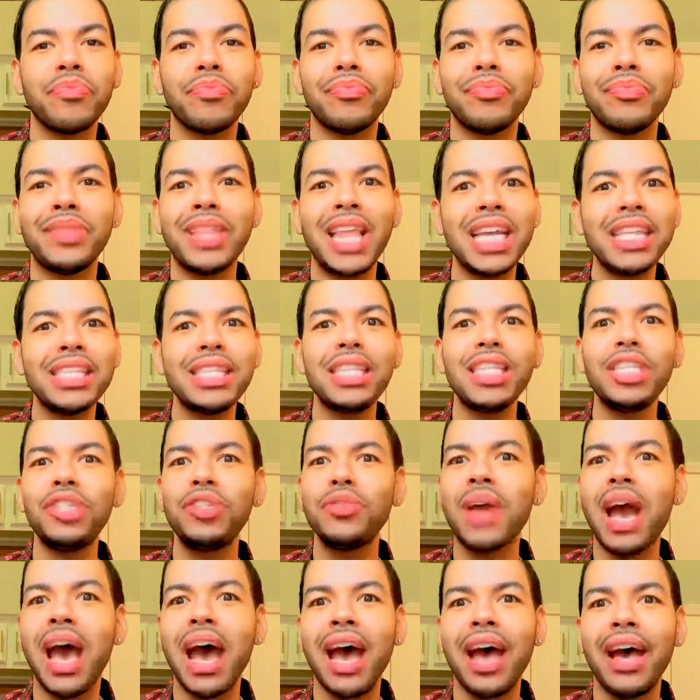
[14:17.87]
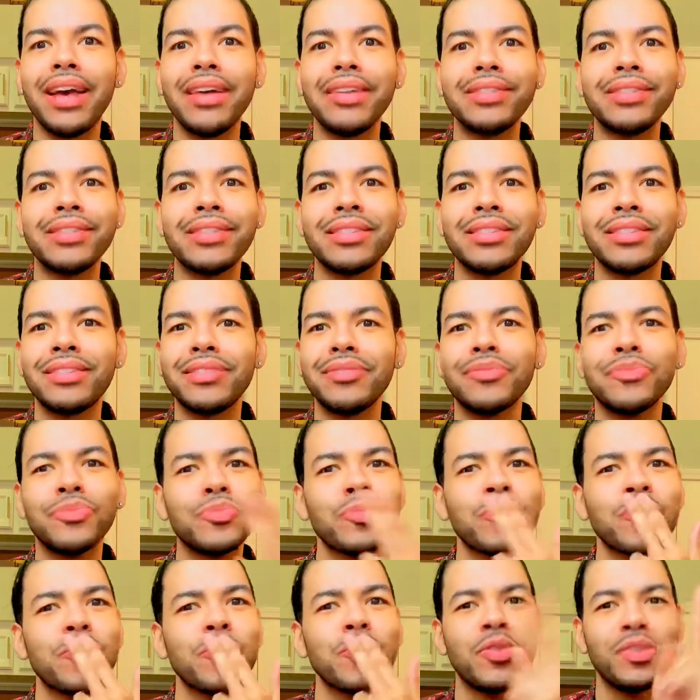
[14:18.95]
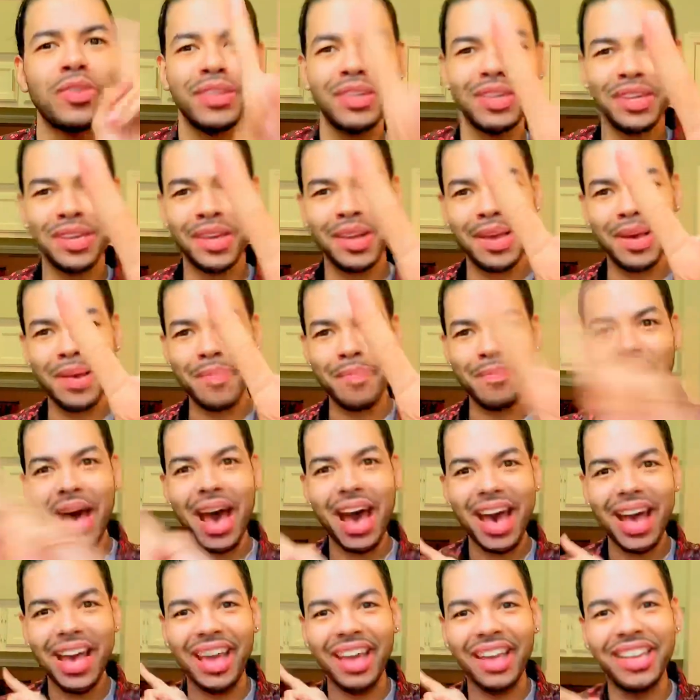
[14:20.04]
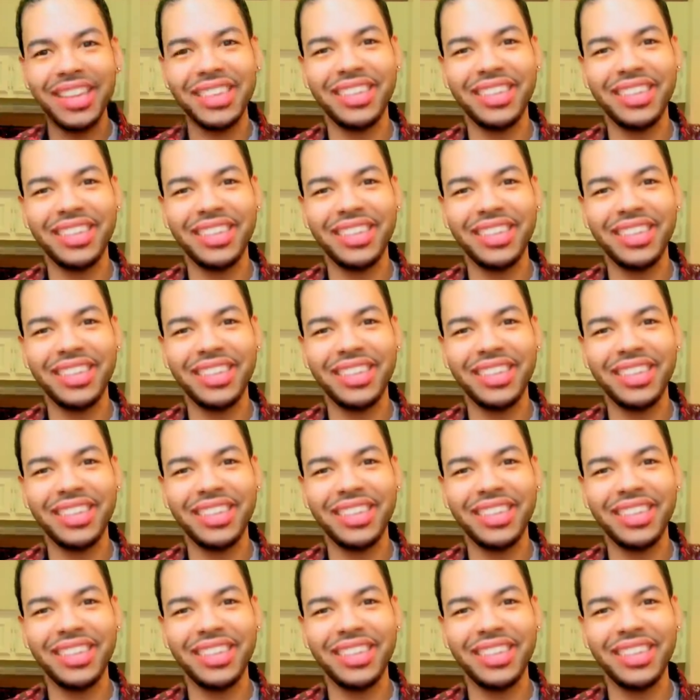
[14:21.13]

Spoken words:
that's it, you guys. Bye.